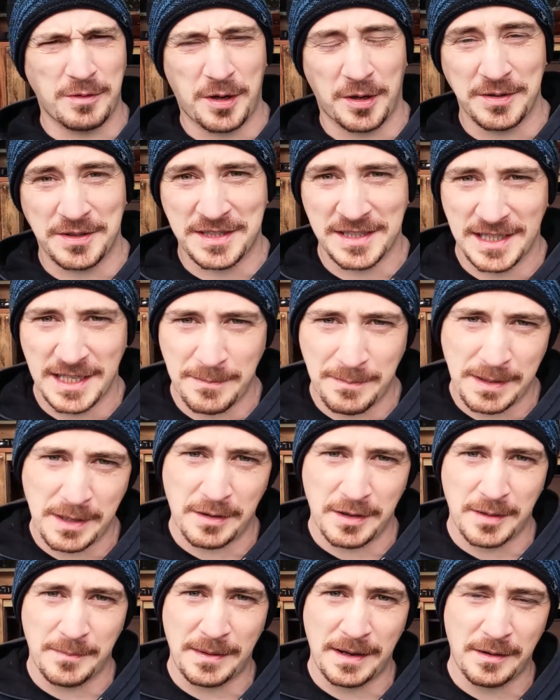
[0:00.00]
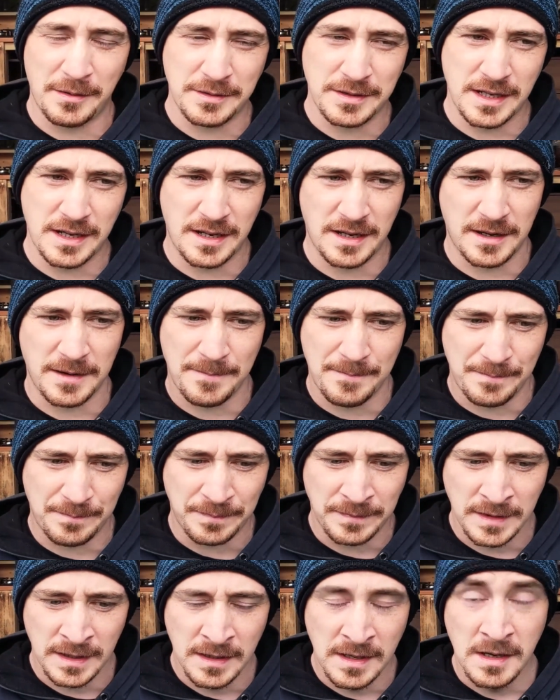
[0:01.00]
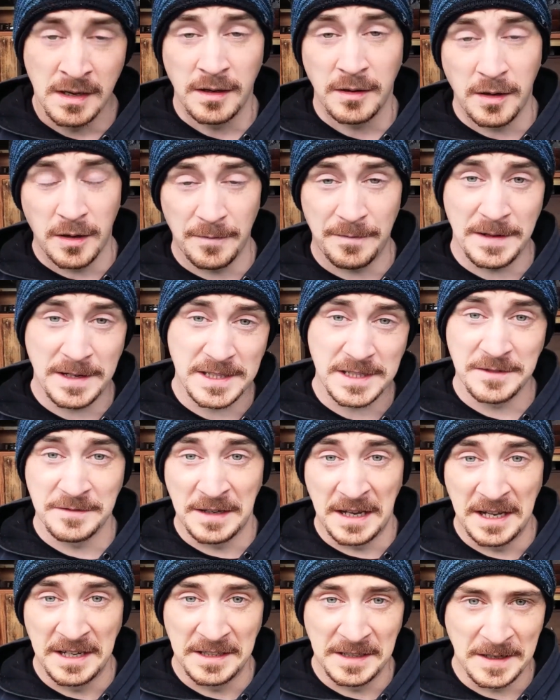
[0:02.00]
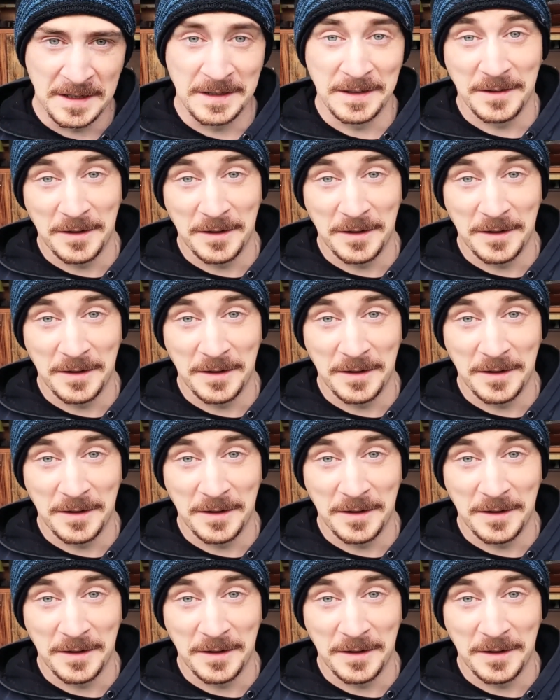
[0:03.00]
constantly be on about got to fix the van again,